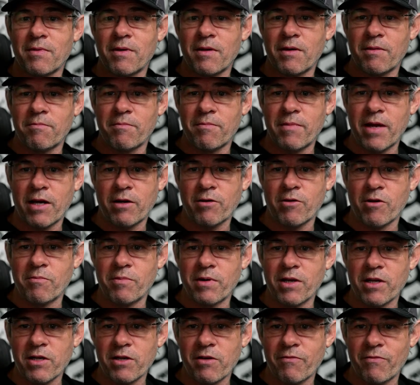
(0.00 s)
macro,
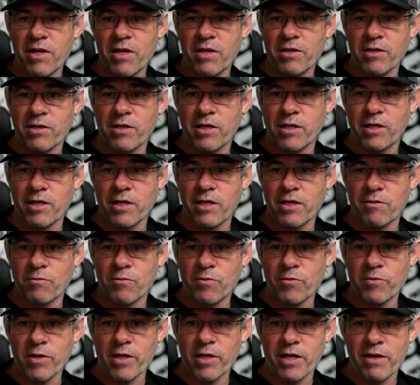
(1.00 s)
but you've either got to get
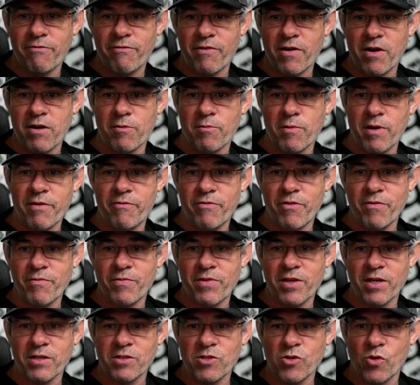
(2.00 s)
really far away from
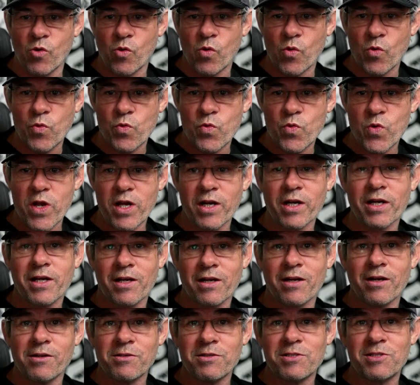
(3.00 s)
things or really
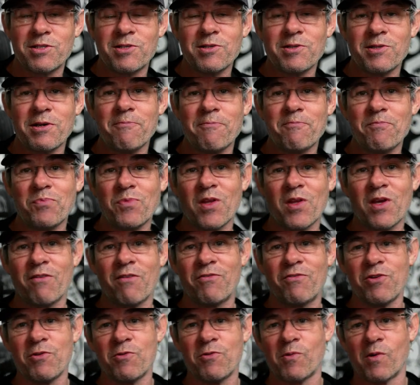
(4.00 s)
close to them
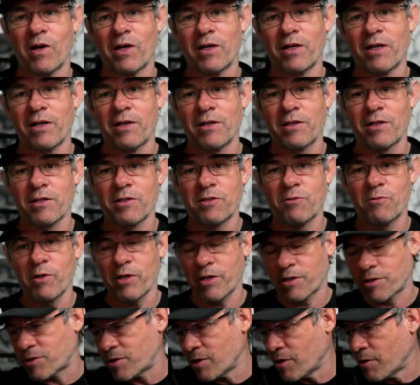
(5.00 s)
if you want anything to
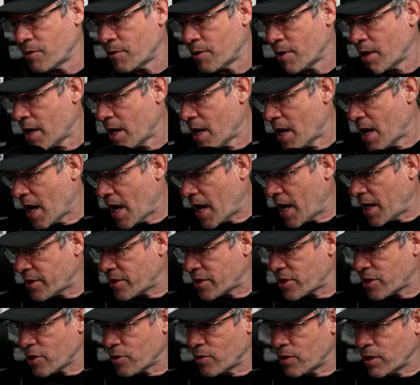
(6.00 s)
work. So I
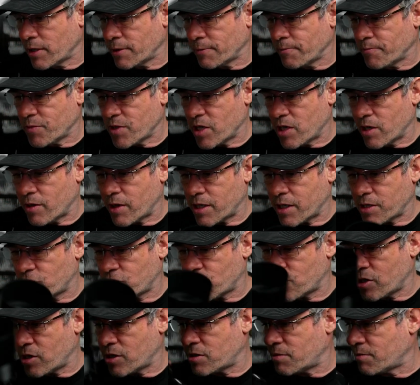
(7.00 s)
thought, you know, I
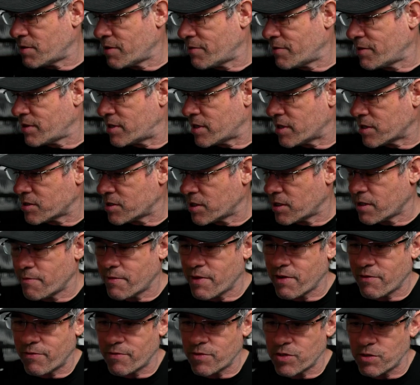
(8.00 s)
shot some different things and let
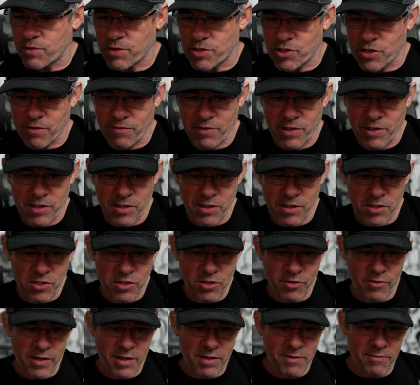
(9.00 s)
me switch over to the
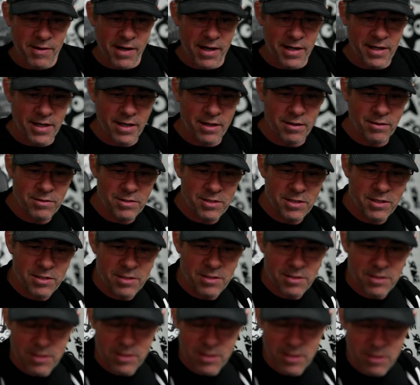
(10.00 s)
screen right now. So
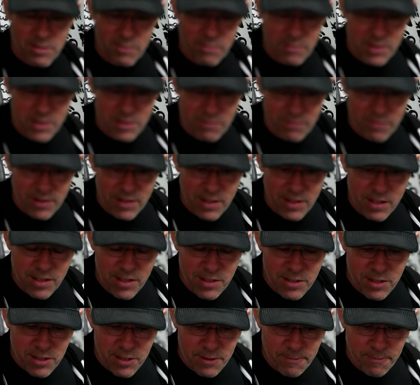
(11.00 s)
there's, there's a reason for
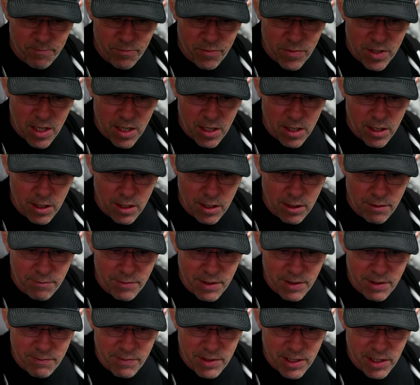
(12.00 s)
this. Um,
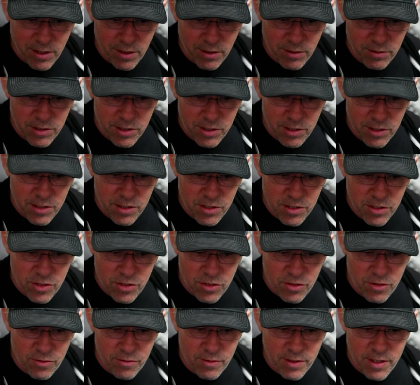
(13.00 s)
let me go to the
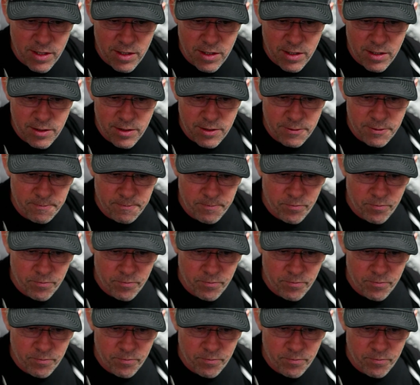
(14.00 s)
screen.